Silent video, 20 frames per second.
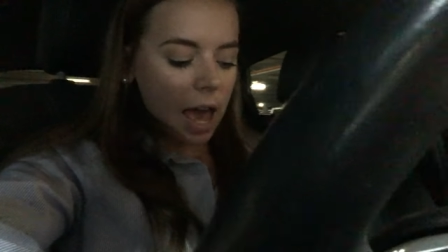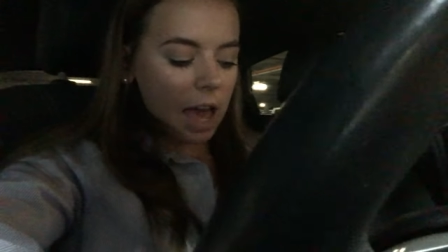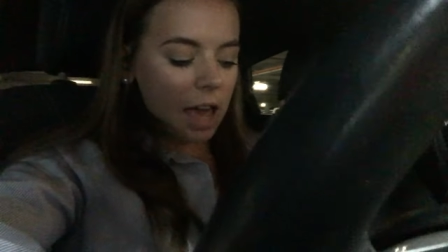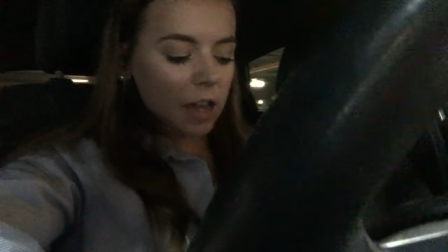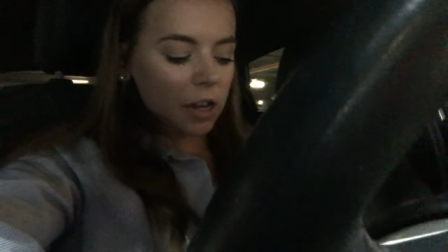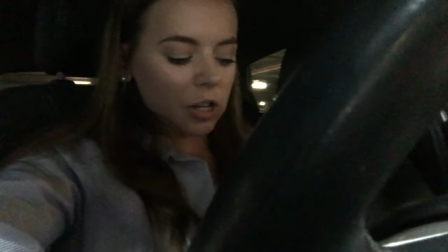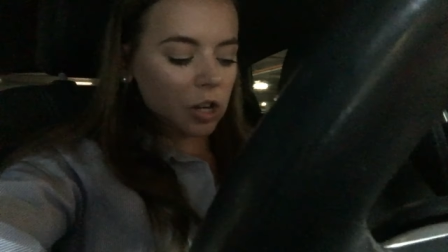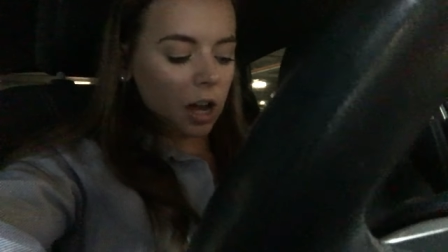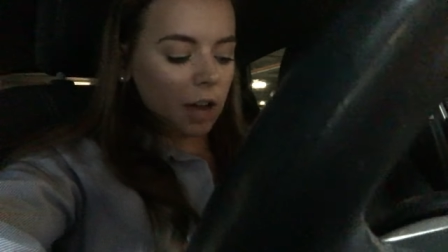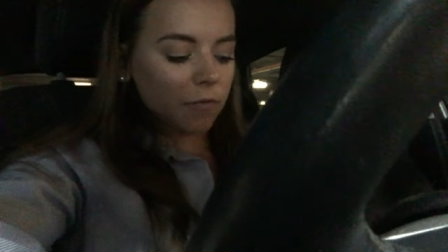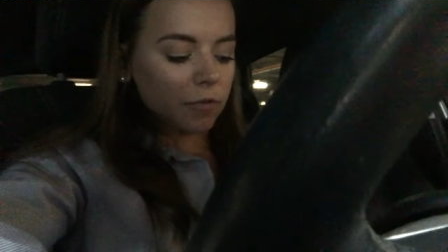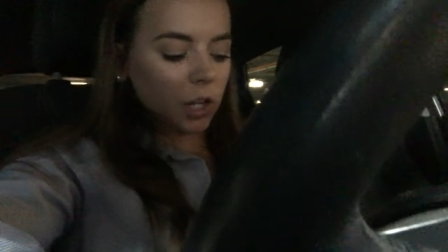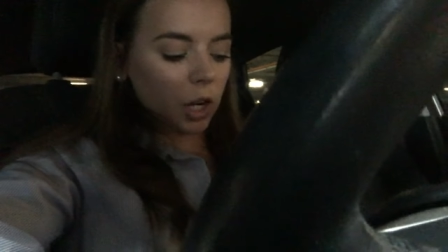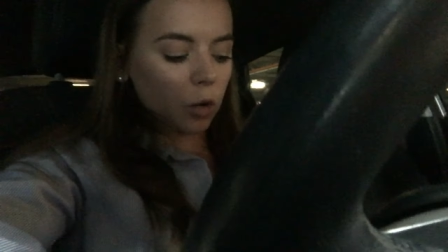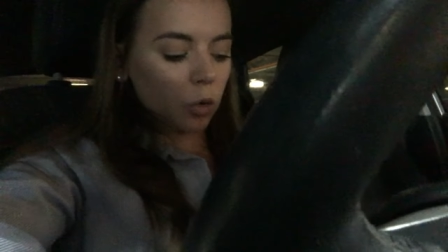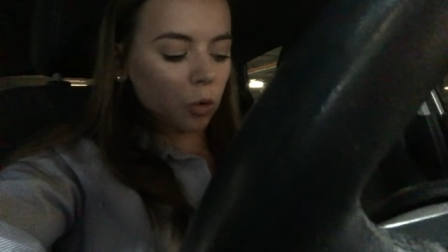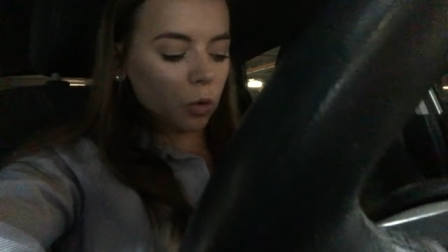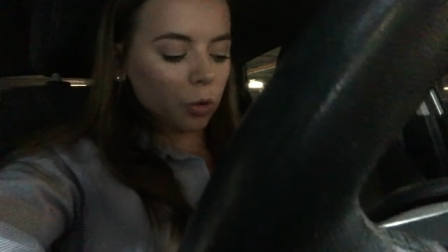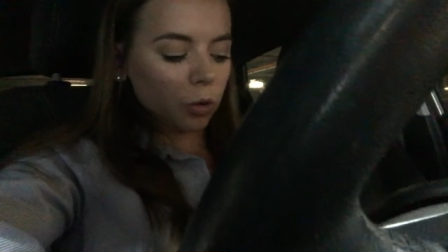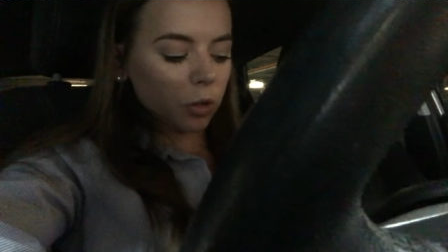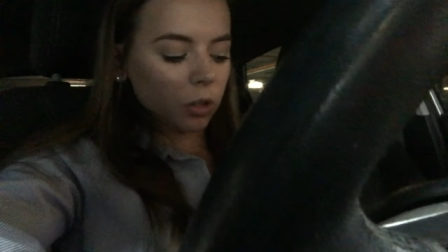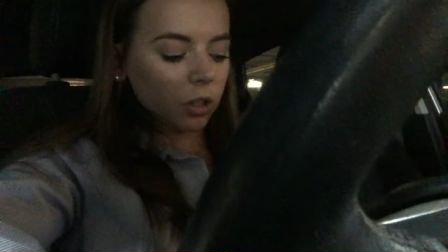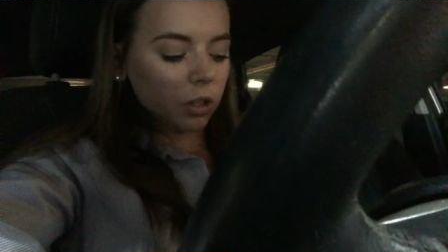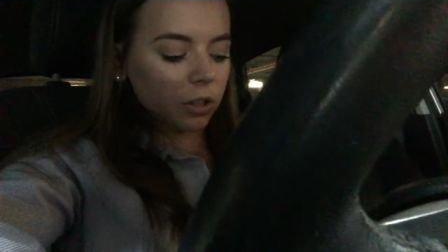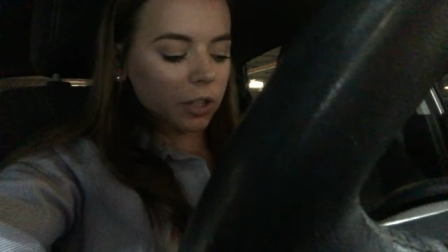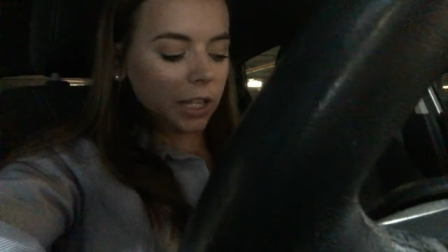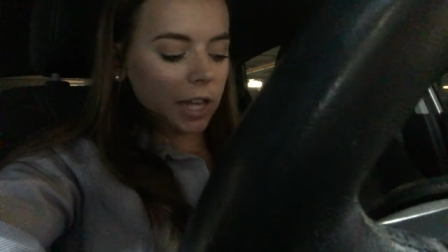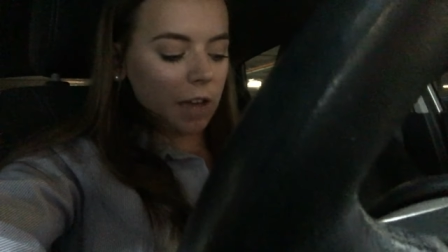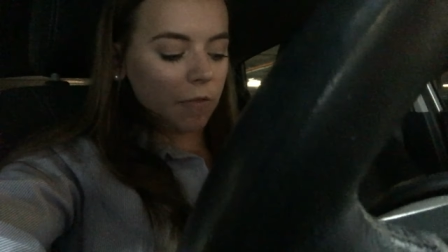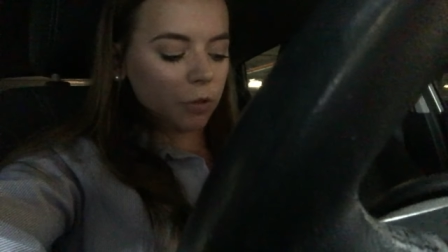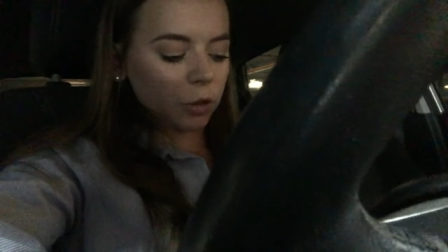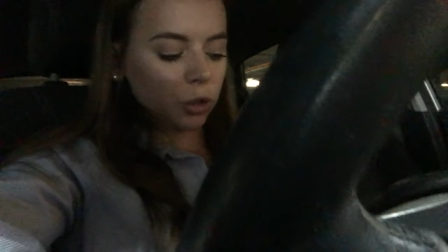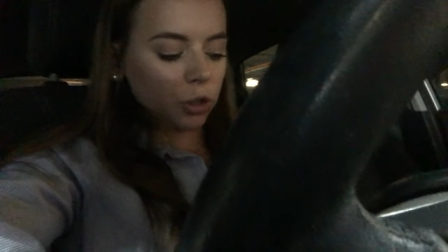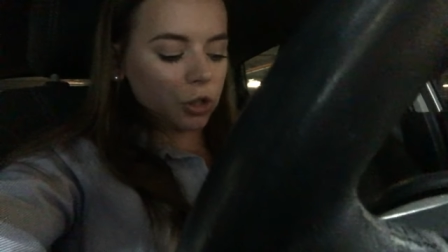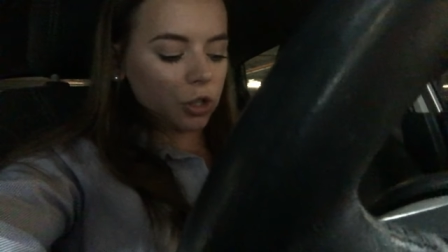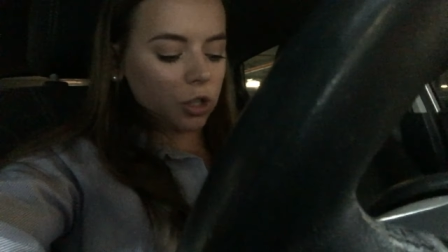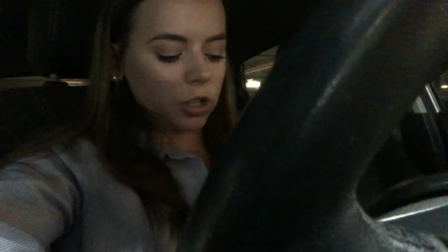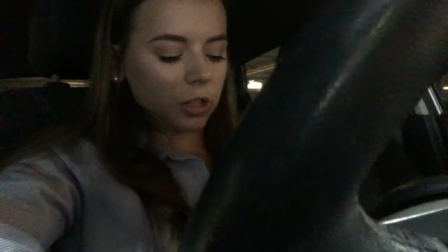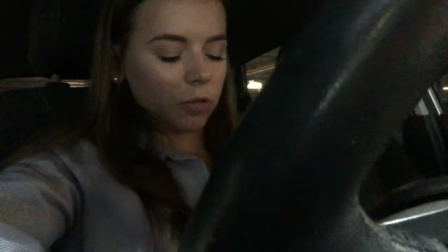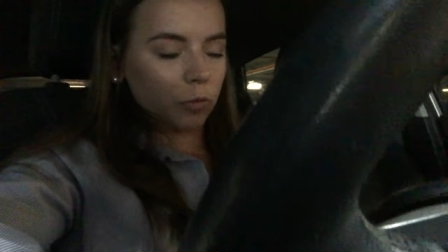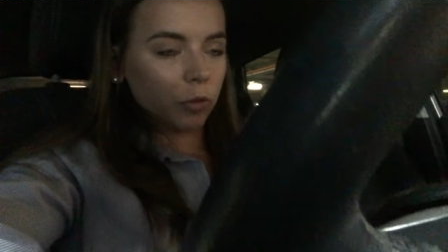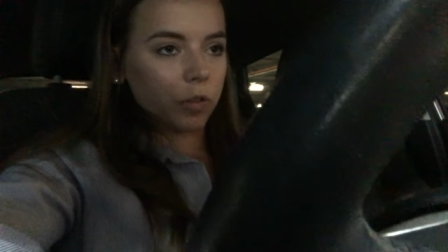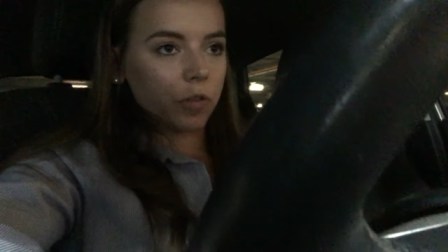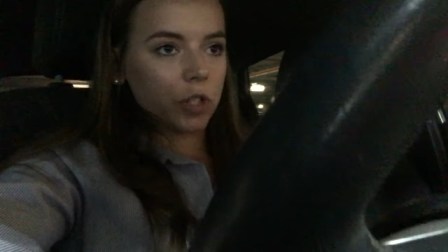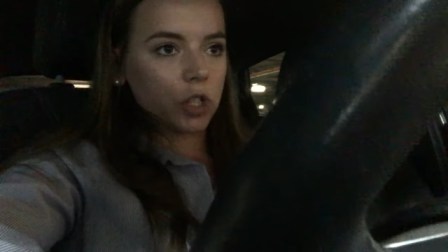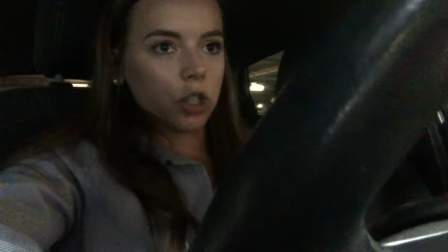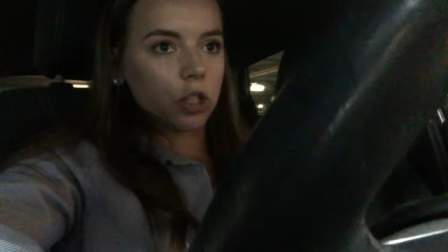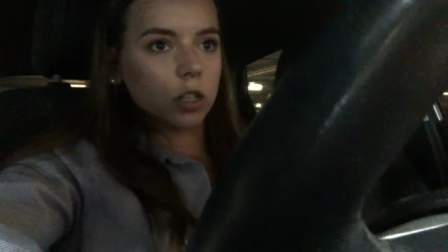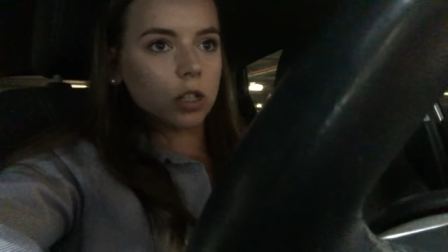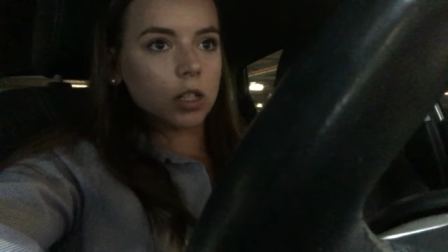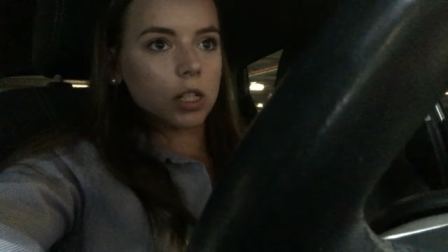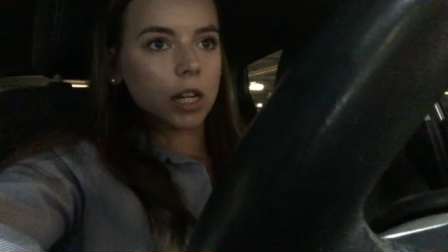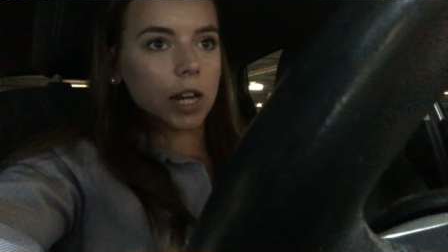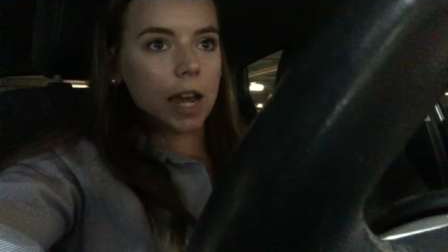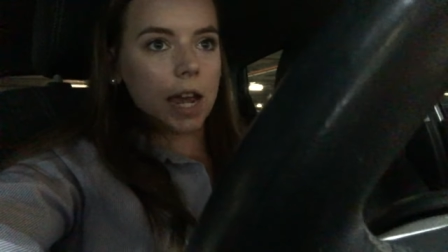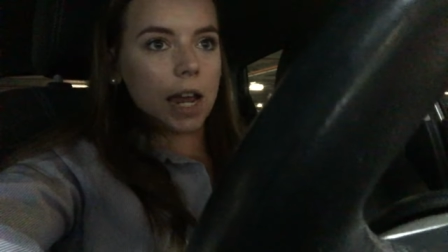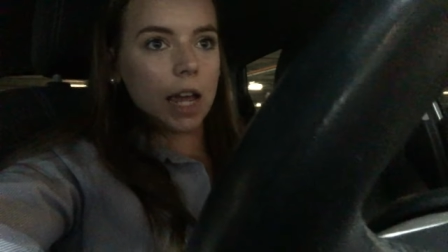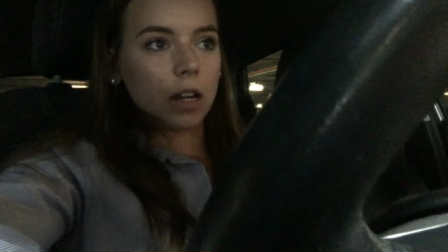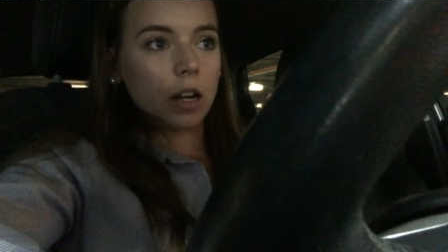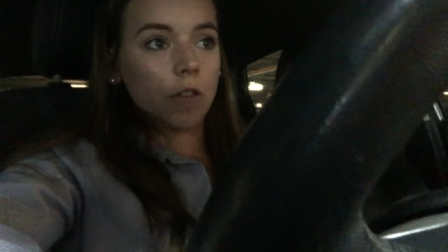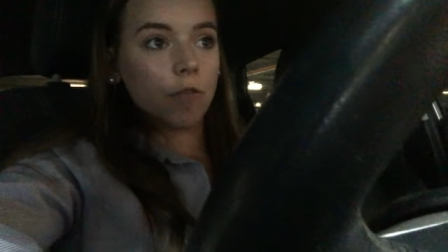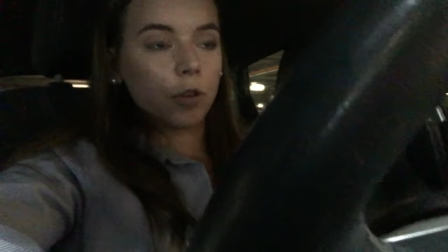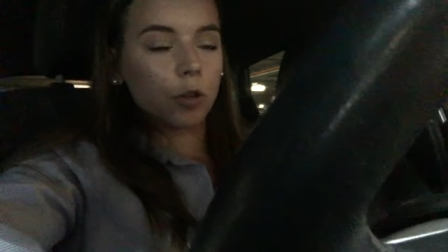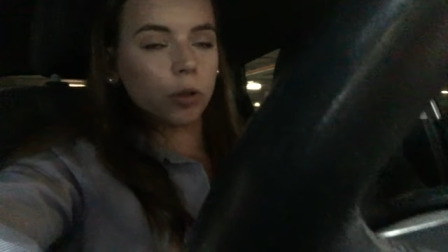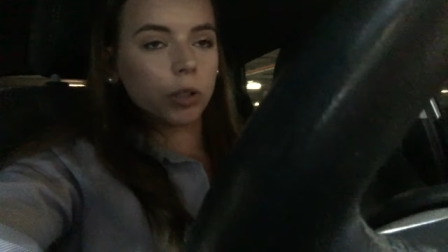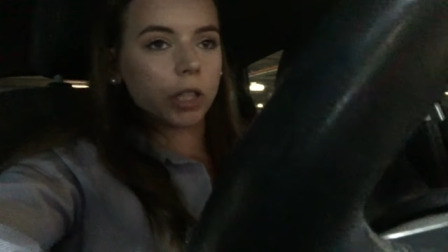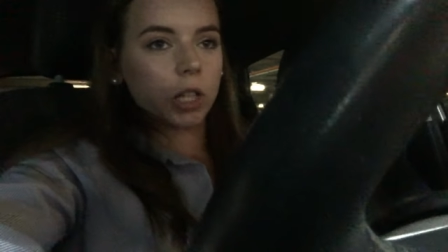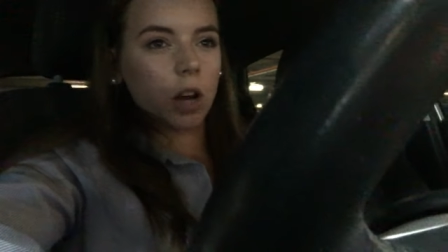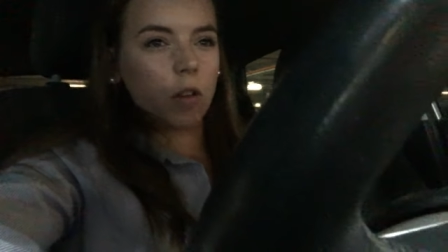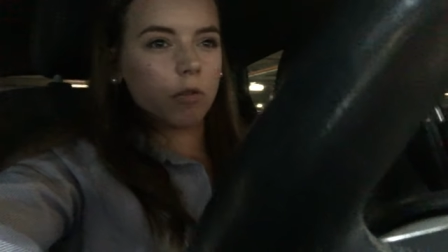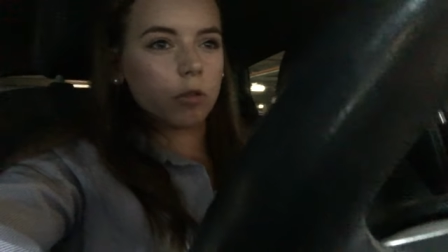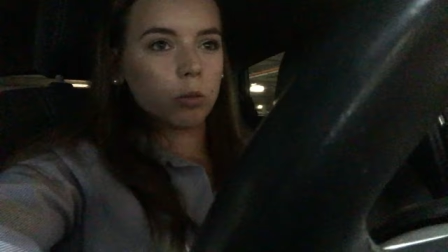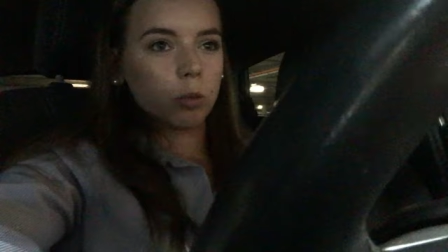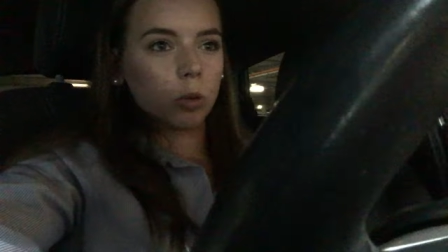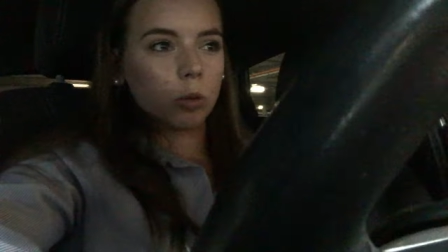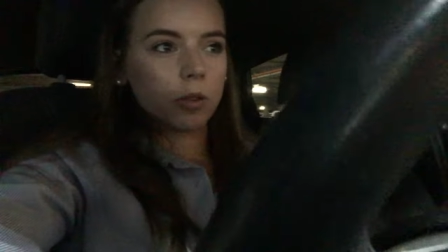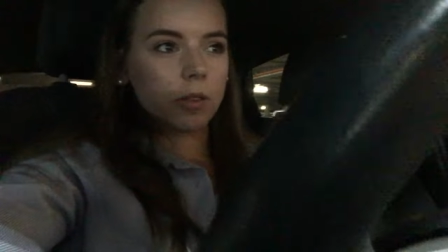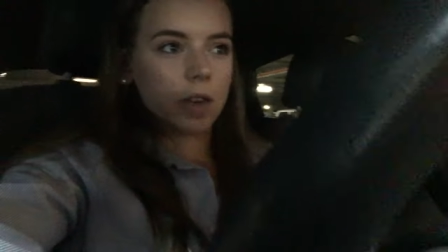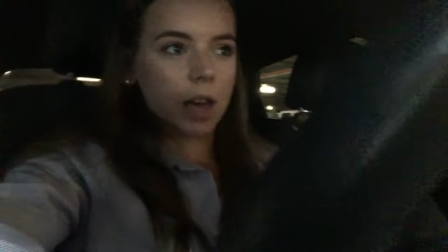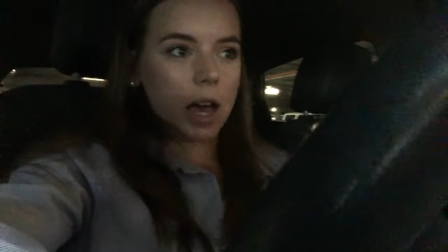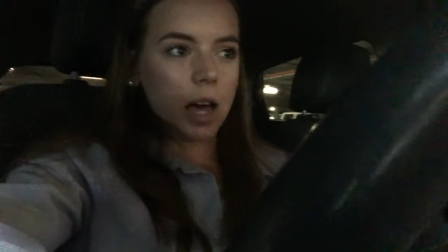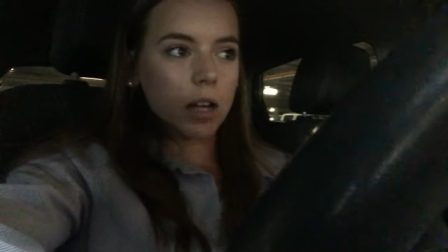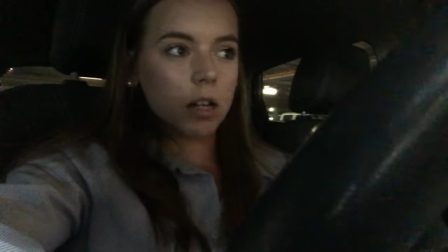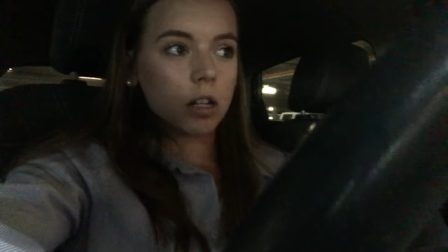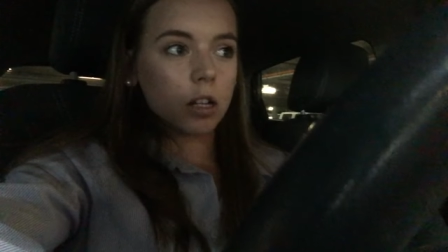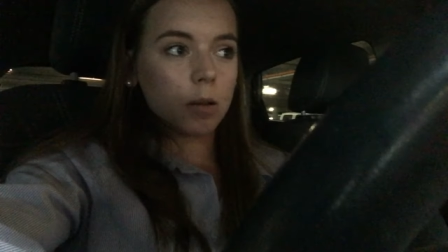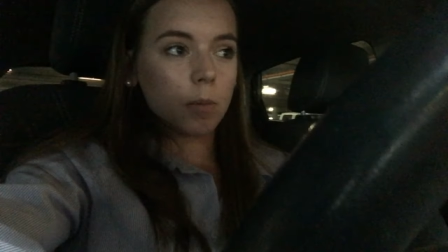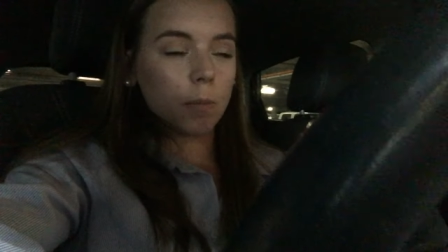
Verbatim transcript: And I've done all the evolution revision today and I feel really comfortable with that